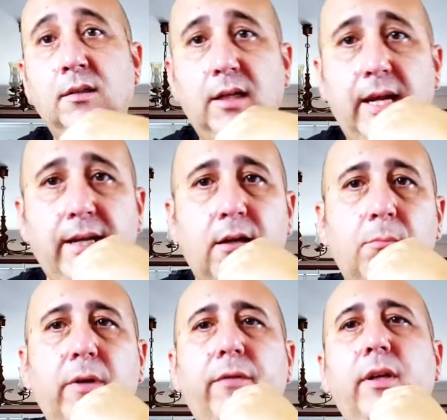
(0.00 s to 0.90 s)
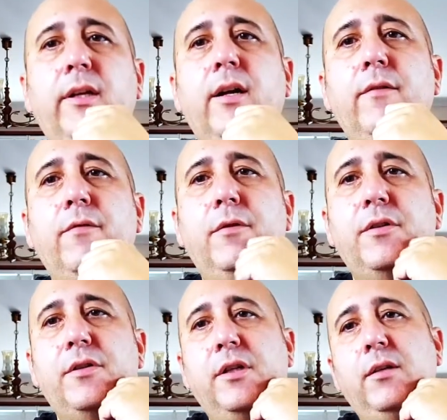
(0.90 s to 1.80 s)
Today I'll briefly go through the
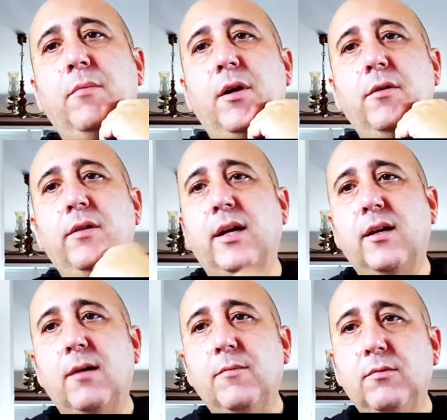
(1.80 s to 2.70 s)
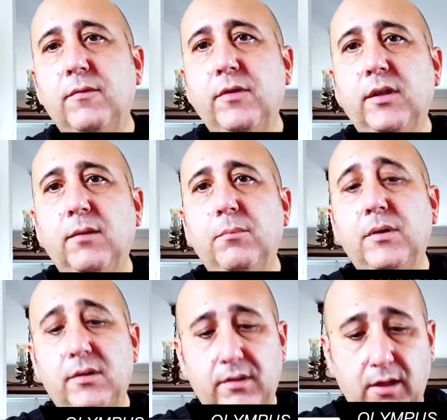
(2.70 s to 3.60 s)
scene mode that comes with the Olympus